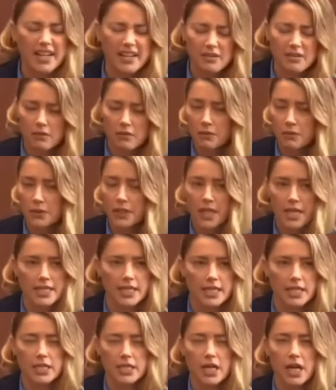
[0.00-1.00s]
Um, I didn't
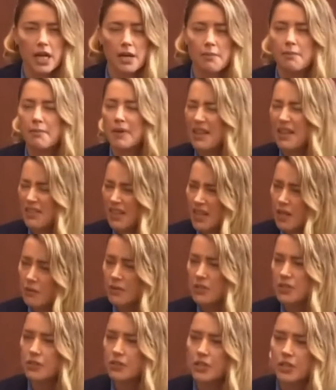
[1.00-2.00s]
realize at the time, but I
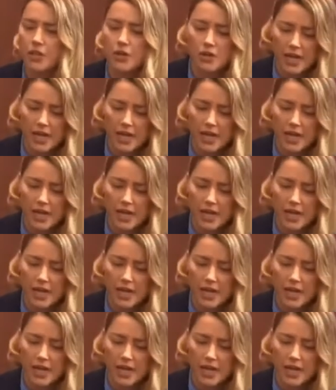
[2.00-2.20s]
think he was